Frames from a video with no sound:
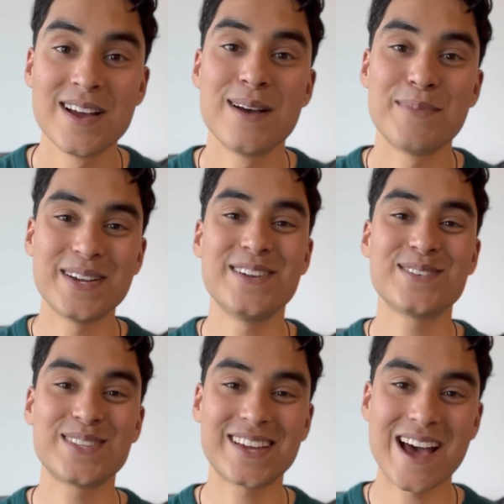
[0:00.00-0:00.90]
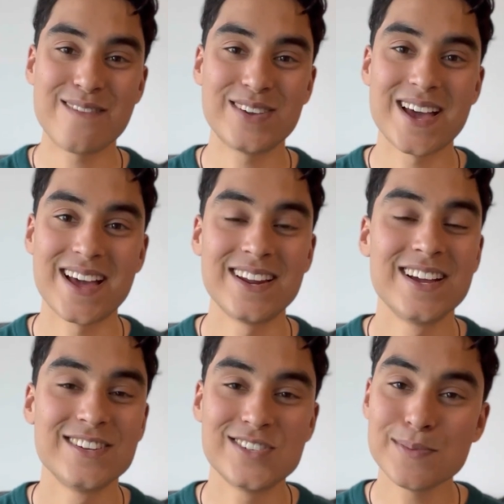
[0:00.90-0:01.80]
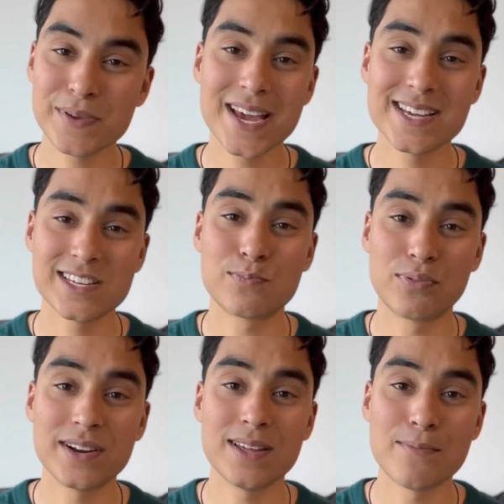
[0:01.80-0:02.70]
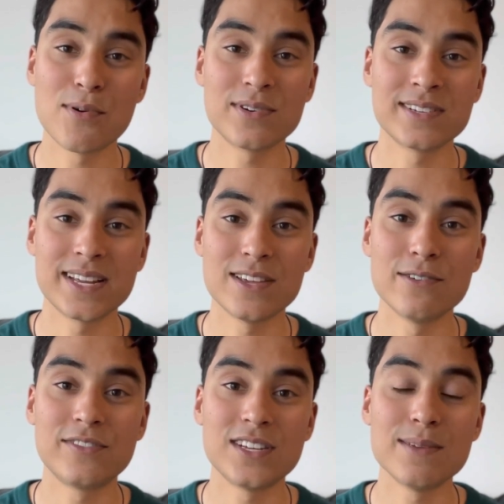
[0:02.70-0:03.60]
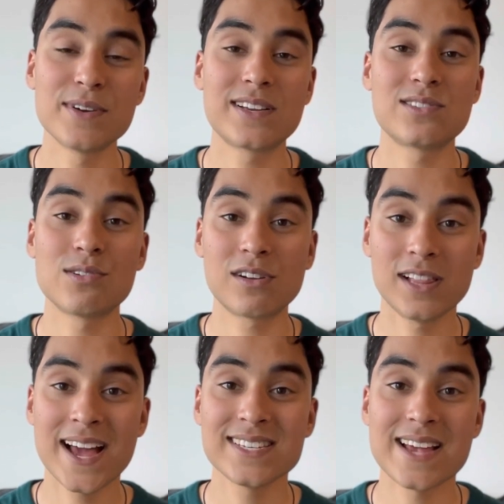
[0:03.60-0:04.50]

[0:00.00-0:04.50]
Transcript: But here's the caveat. GPA is pretty important at UofT because their class